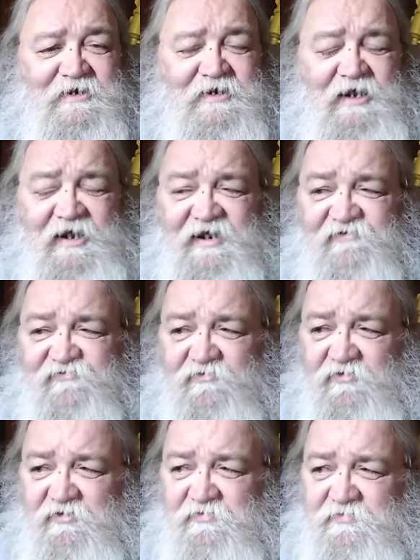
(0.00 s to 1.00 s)
I answered
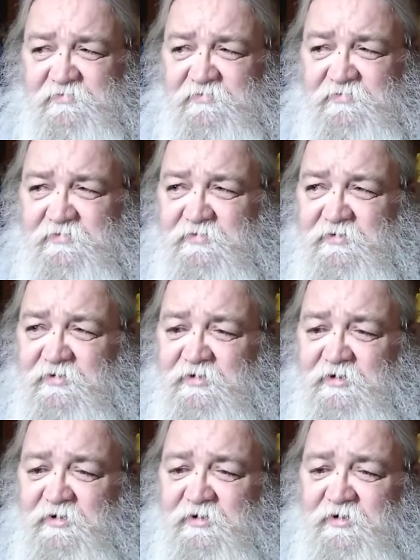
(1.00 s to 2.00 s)
on
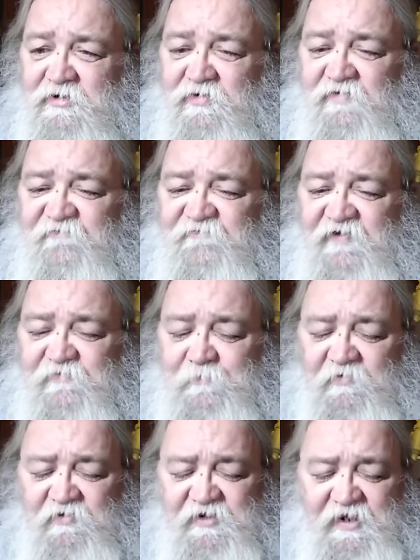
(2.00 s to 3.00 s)
on
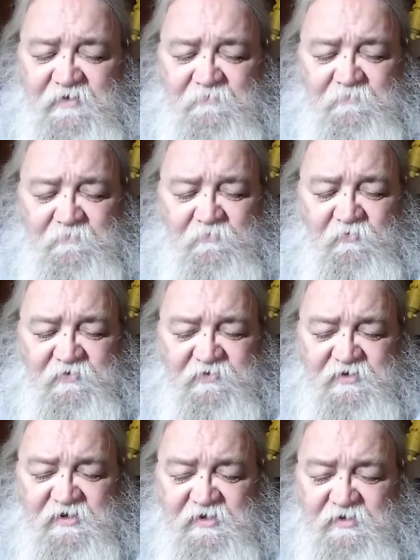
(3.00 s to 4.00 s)
Facebook again
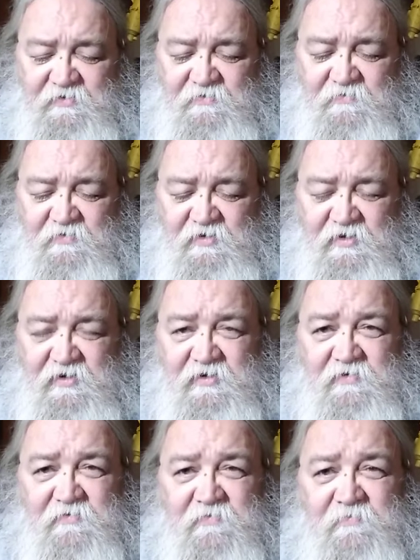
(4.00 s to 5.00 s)
with the
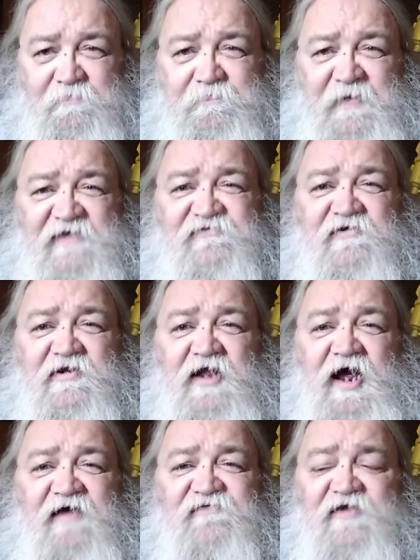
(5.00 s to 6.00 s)
basic
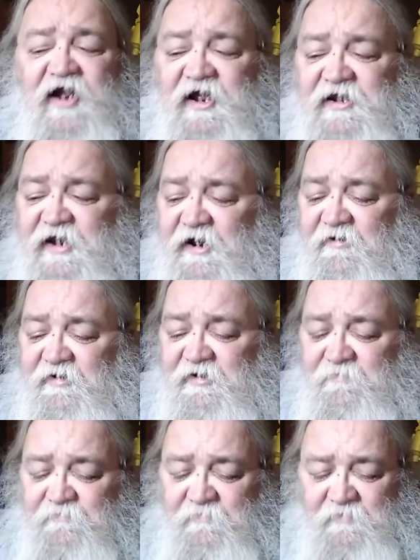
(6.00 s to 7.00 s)
knives that I carry.
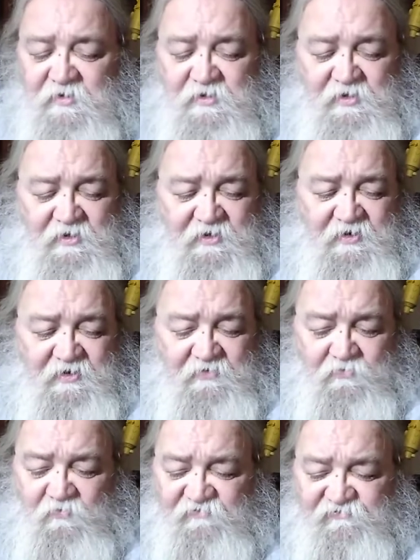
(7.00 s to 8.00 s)
And
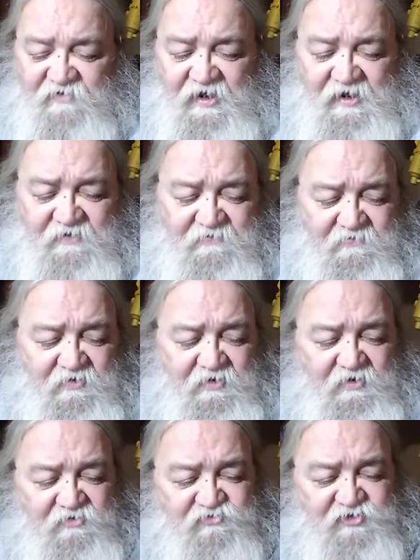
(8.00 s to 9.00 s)
the ones that I
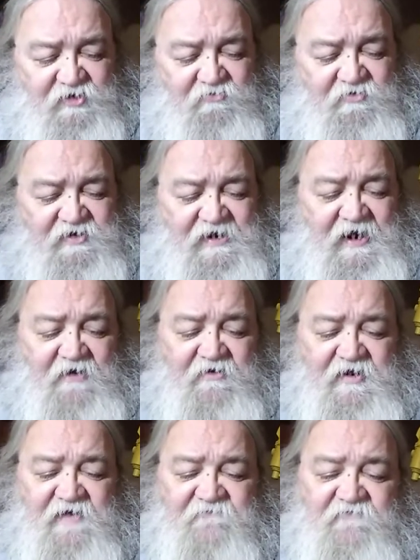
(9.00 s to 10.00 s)
generally
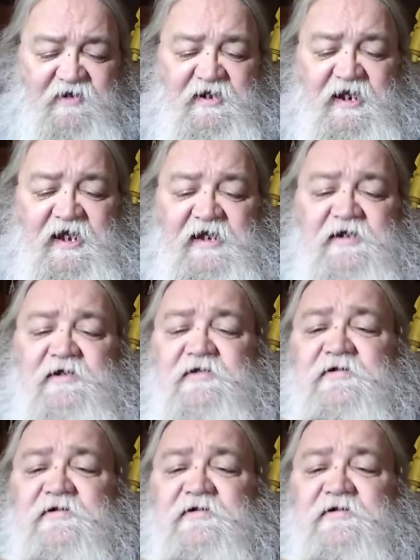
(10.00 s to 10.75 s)
carry every day